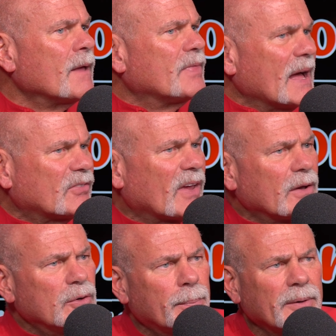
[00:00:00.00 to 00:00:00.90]
That's how
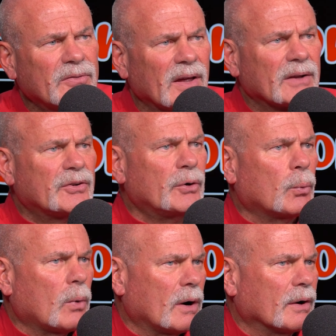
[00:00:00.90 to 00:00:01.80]
you protect your
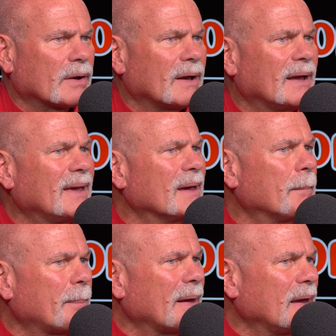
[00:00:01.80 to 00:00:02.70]
work and
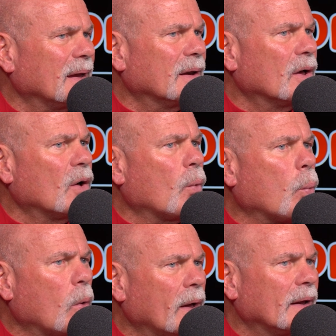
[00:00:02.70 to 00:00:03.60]
get paid
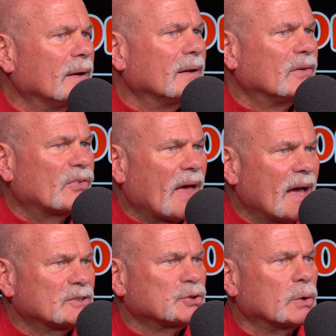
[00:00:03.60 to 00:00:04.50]
what it's
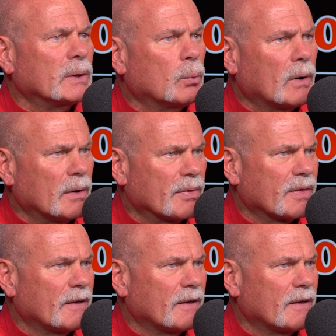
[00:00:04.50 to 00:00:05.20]
actually worth.